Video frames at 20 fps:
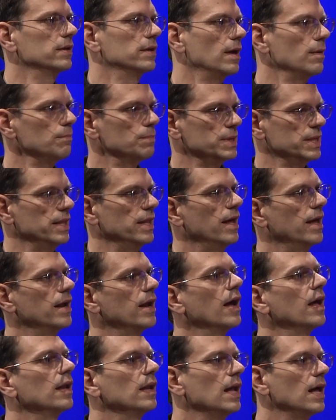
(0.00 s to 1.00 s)
dumping that
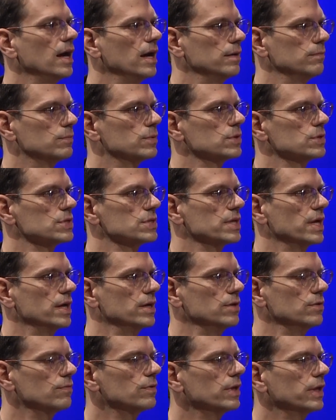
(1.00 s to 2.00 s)
online per
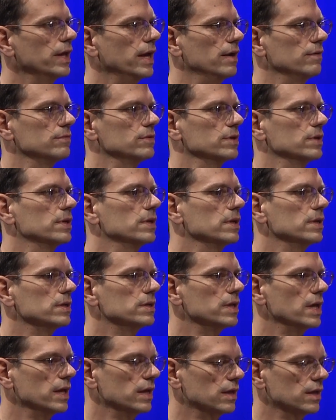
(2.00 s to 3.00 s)
se. You really have to
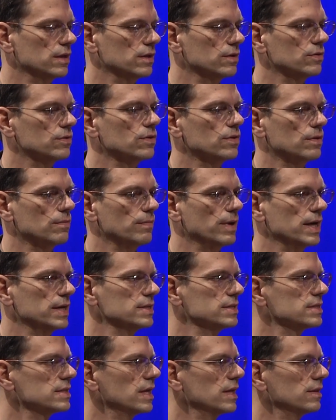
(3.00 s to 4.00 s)
take into the
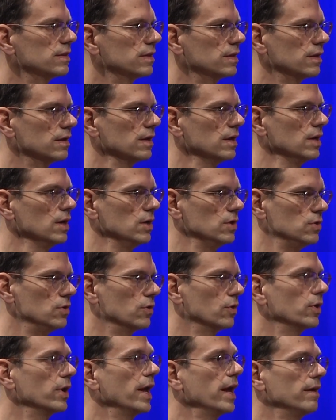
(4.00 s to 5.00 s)
mindset that you're
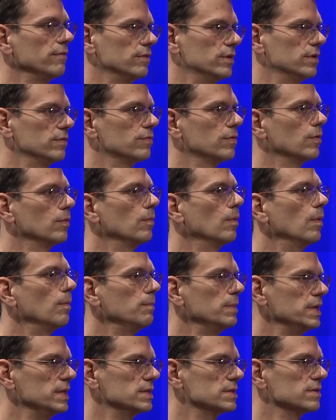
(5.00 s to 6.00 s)
going to have a different
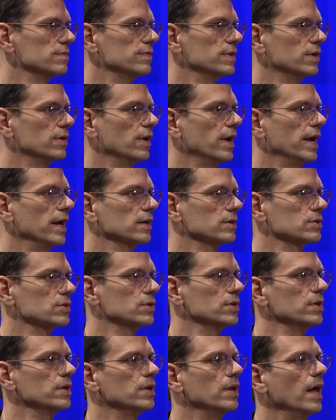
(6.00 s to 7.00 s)
means of
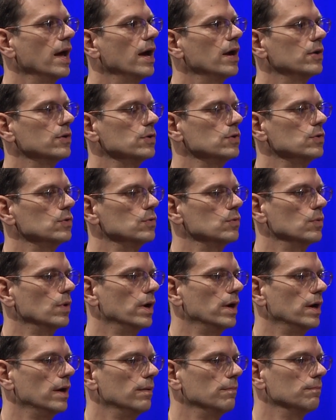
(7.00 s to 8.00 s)
interaction, and how do you
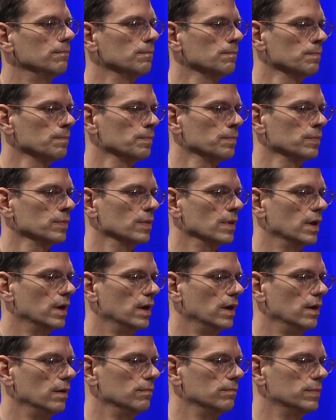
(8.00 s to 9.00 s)

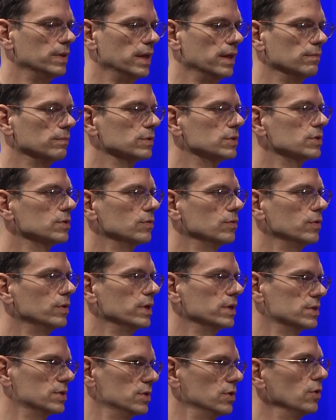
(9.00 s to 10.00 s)
be able to
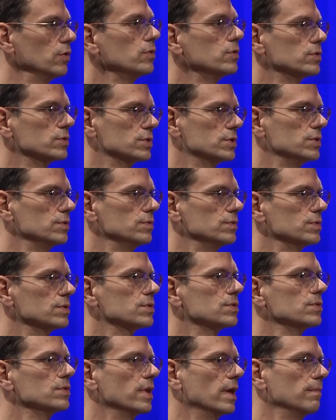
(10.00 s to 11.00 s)
get to know your
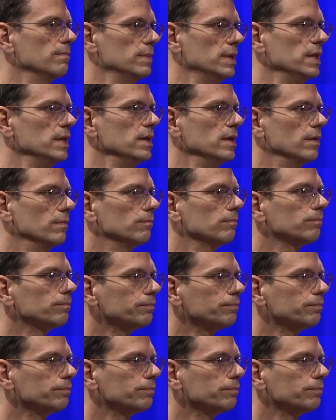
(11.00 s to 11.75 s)
students through that medium.